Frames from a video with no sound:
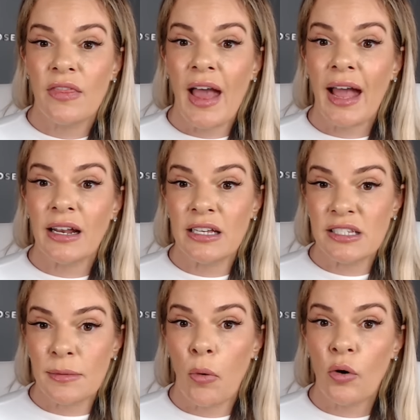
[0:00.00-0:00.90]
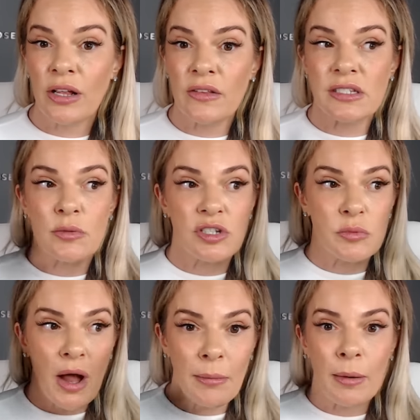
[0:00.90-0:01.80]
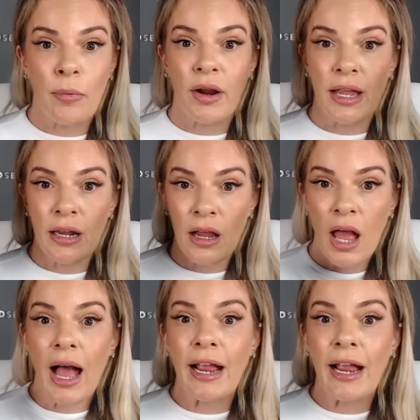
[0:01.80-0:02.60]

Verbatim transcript: that is supporting this, which is why my brain,